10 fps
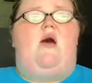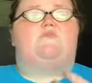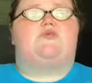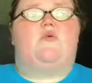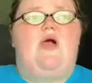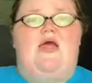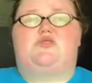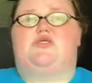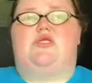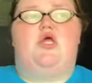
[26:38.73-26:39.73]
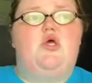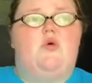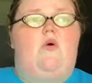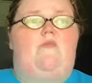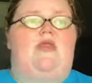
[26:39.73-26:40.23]
I'm so glad she
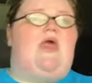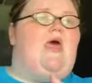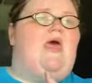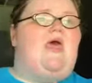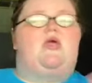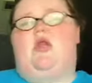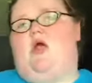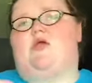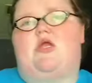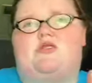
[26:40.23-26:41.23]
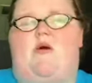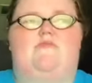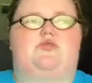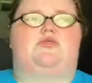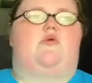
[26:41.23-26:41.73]
knew. I mean, hey, you know,
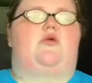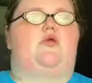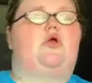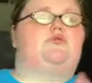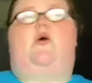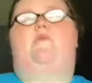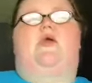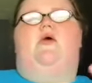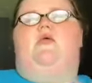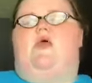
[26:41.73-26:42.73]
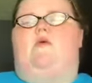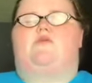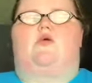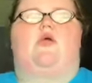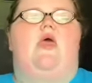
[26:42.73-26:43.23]
I'm just joking. You could have told me. No,
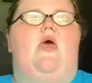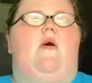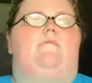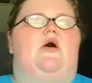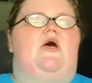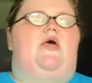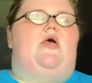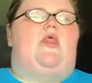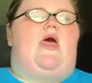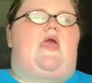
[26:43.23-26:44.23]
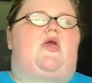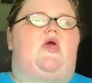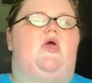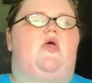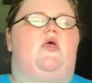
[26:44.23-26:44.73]
I'm joking. But, like,
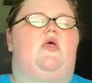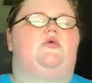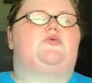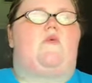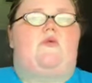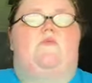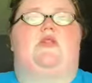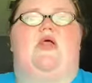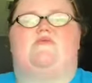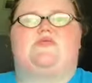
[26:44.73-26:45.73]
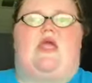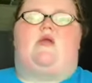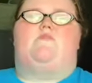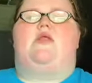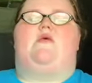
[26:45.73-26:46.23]
so I would have been left
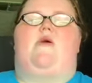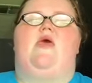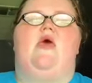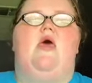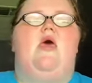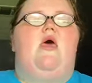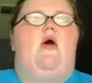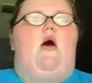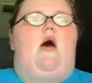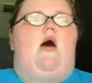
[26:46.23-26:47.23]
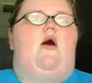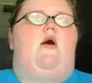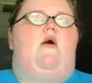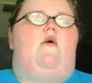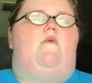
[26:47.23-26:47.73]
scared. But anyway, you
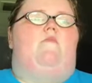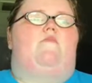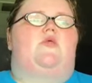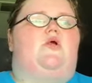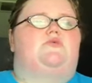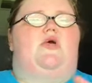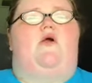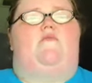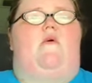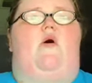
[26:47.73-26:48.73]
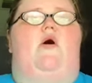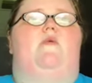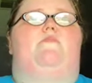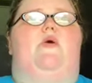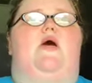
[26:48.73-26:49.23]
know, it's not her fault.
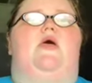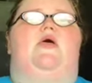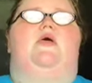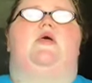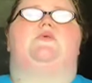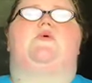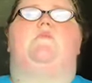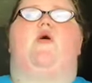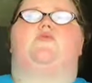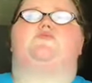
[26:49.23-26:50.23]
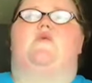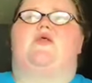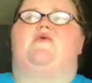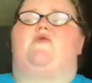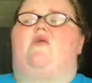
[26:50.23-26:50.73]
But it's not my uncle's
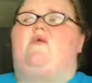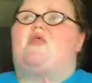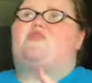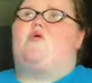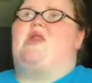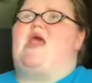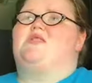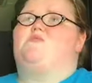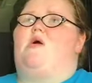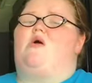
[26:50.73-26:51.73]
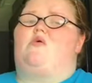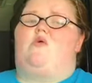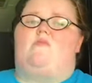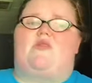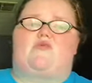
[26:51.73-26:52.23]
fault either. I'm not throwing hate to my
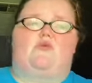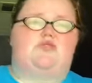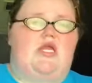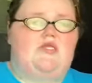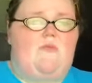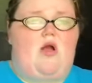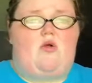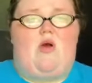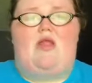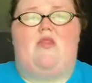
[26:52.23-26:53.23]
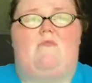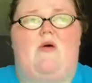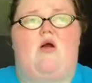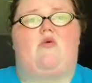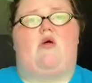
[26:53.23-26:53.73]
uncle. I'm not throwing shade to my uncle. I love
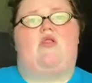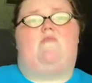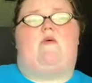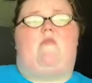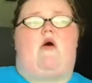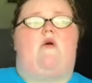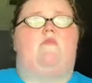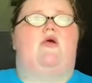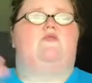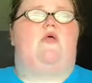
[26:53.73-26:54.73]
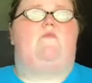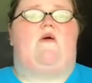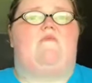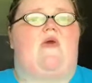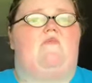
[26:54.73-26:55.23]
my uncle. I love my mom. I love
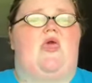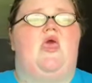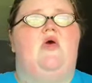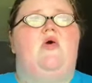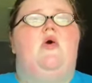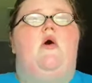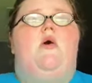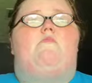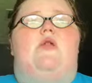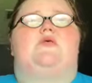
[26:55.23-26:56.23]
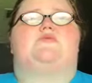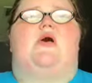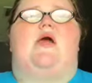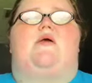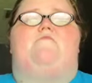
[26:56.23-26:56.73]
my family. But it's
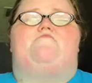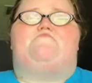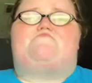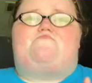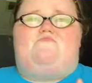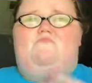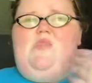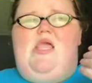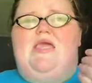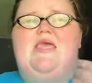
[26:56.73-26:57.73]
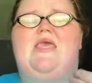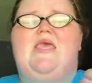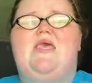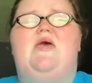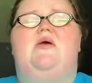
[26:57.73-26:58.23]
like,
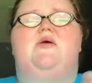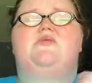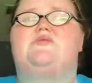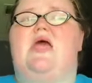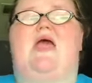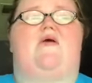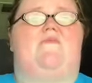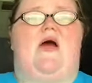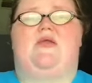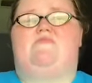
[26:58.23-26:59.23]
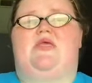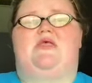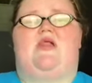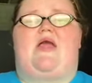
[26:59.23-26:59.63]
he terrified me.